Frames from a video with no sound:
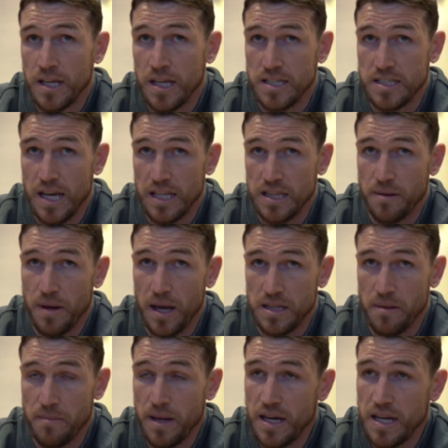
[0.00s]
say at
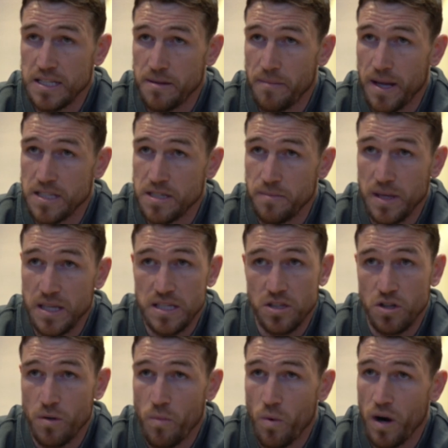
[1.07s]
the minute he's the man to beat,
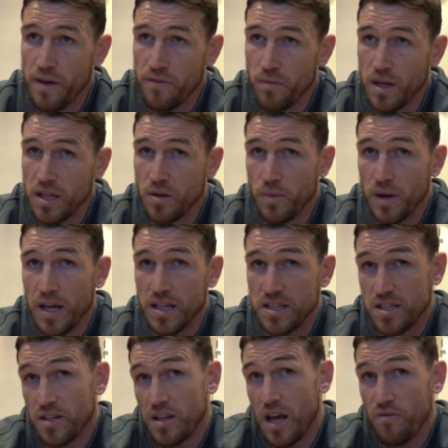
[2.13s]
he's the number one heavyweight in the
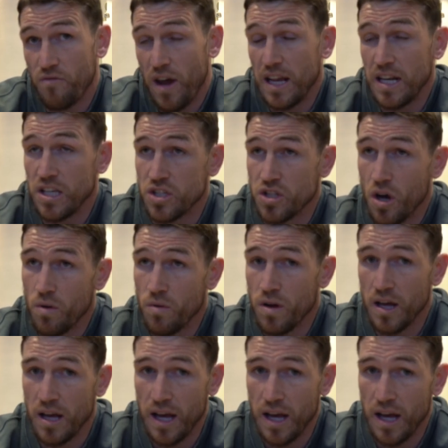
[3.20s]
world, and rightly so.